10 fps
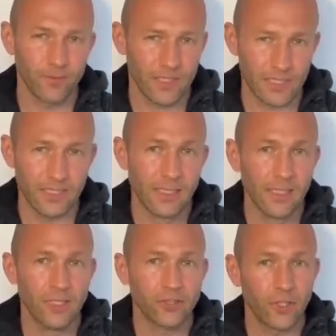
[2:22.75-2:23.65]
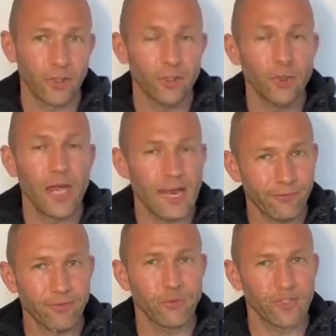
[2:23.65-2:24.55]
Okay, so you
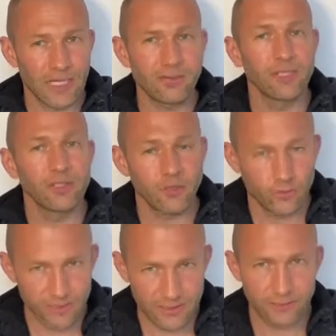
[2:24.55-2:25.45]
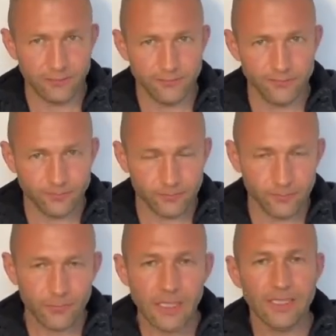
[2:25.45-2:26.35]
have to save it yourself.
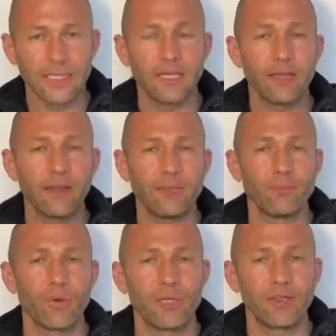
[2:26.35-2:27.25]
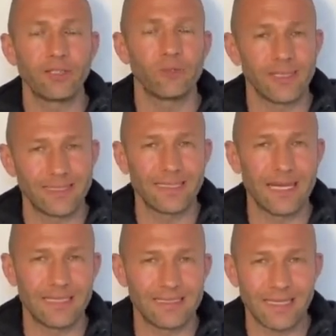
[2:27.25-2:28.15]
Now the other important thing to
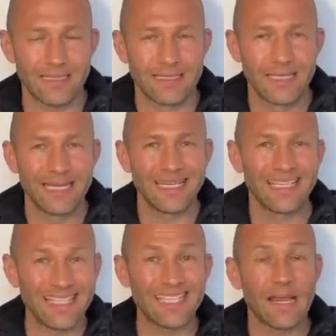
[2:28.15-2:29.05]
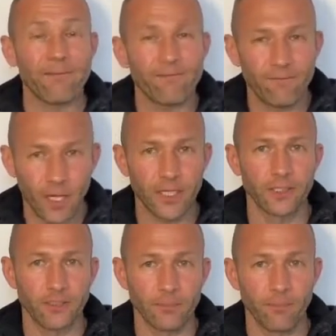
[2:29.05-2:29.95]
understand is that it is a file.